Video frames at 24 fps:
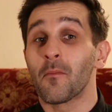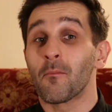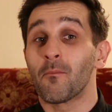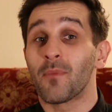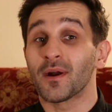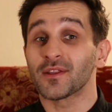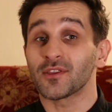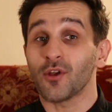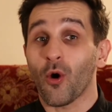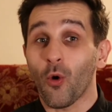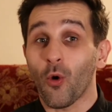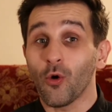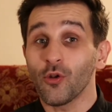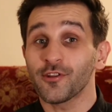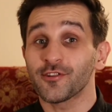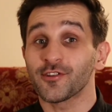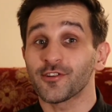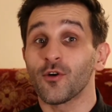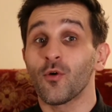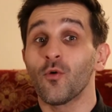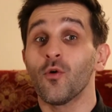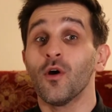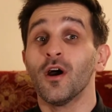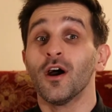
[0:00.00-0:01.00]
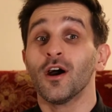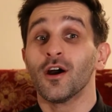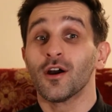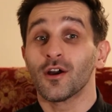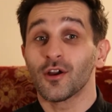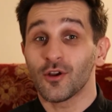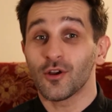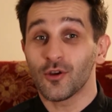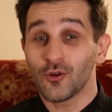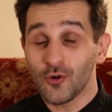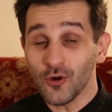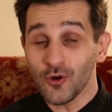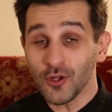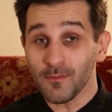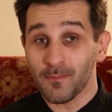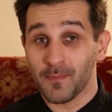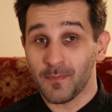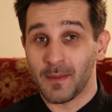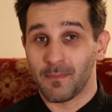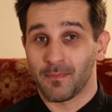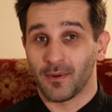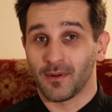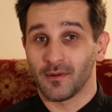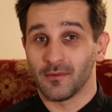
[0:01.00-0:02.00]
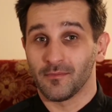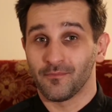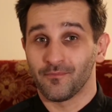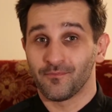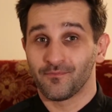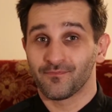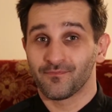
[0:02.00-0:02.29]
but also good people.